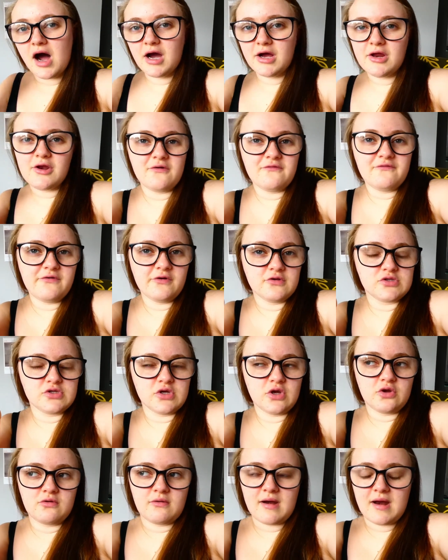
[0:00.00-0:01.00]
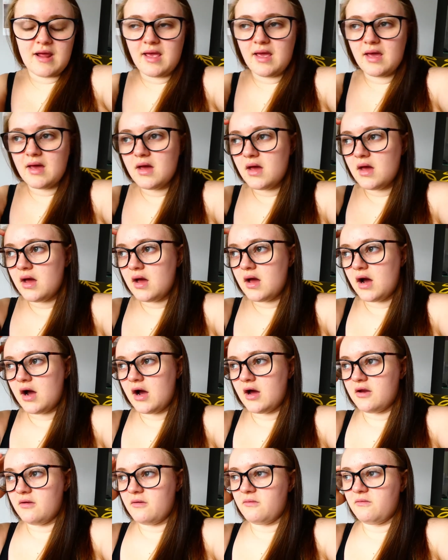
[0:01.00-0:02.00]
I don't feel so great,
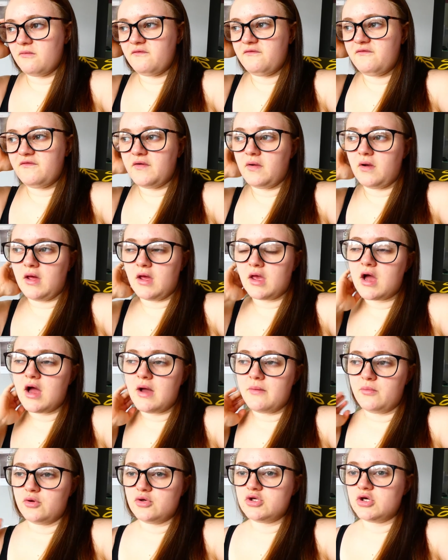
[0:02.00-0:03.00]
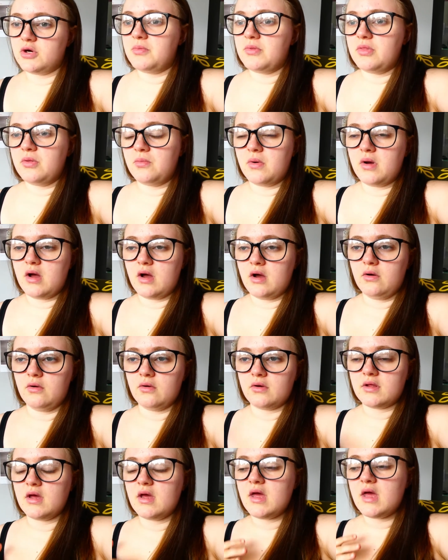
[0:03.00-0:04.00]
I don't feel like I'm on top of the
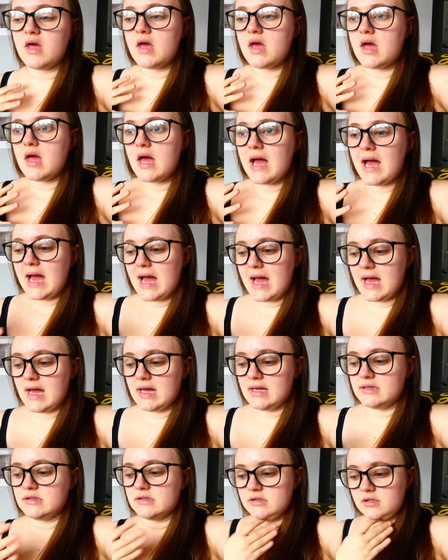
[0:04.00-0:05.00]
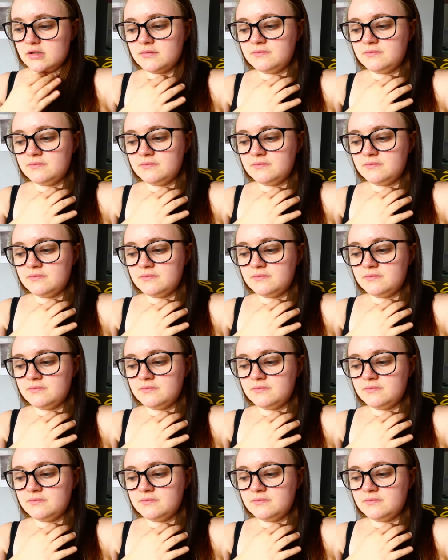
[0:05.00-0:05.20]
world and